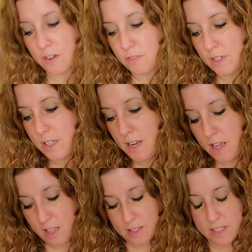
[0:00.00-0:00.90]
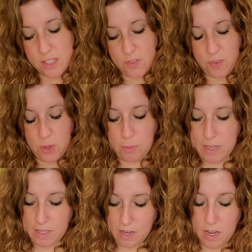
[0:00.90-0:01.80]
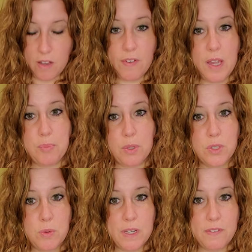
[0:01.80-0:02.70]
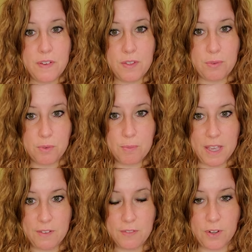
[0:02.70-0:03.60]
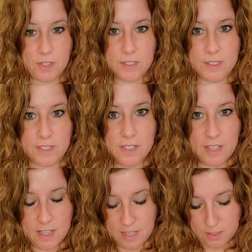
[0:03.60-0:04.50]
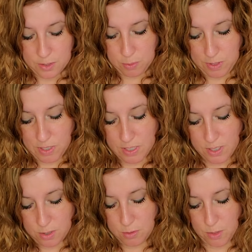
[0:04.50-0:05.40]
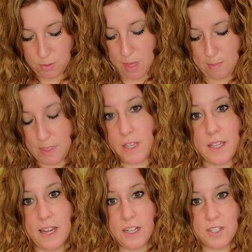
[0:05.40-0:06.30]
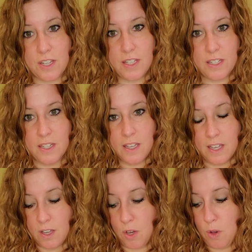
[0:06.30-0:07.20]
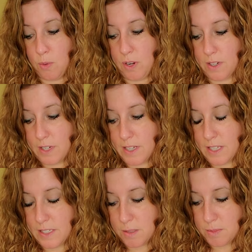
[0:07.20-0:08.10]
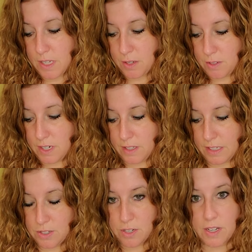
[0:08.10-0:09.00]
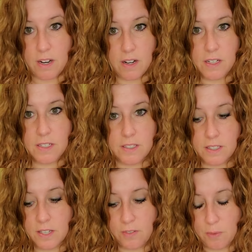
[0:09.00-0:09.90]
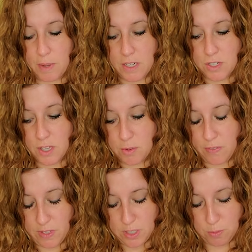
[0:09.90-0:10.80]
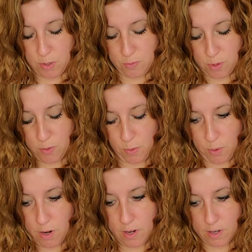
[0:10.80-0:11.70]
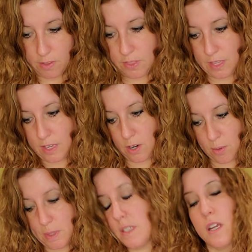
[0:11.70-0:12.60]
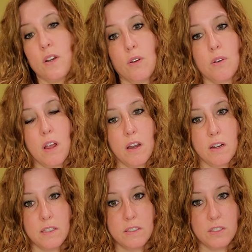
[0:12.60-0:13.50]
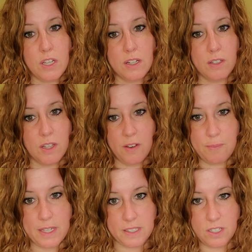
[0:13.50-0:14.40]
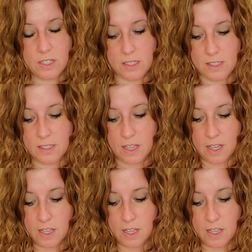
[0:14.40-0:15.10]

love read. This is for the week of April 25th through May 1st. So we are going to do you, them, and the connection. We are going to get some Sacred Healing Journey cards from Angelic Revelation 144, the Hermit Tarot cards, Channeled Love Messages,